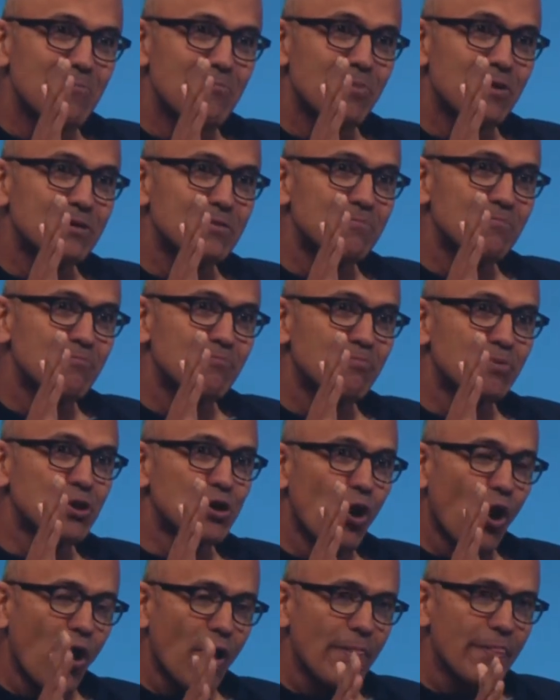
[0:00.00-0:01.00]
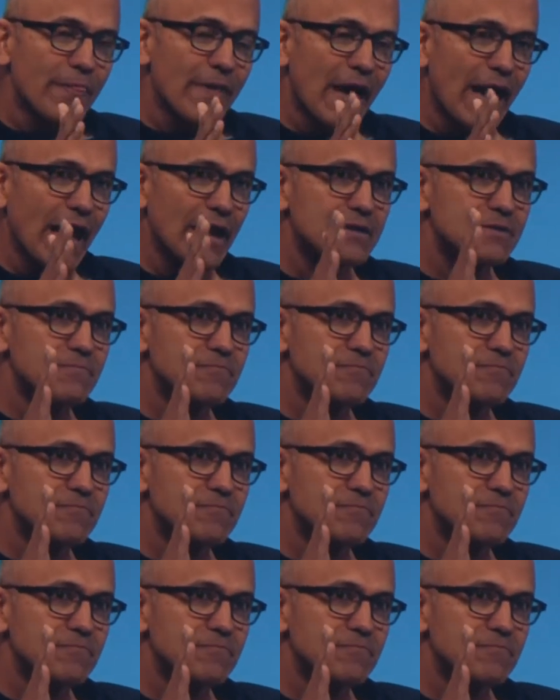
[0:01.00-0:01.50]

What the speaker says: But beyond that,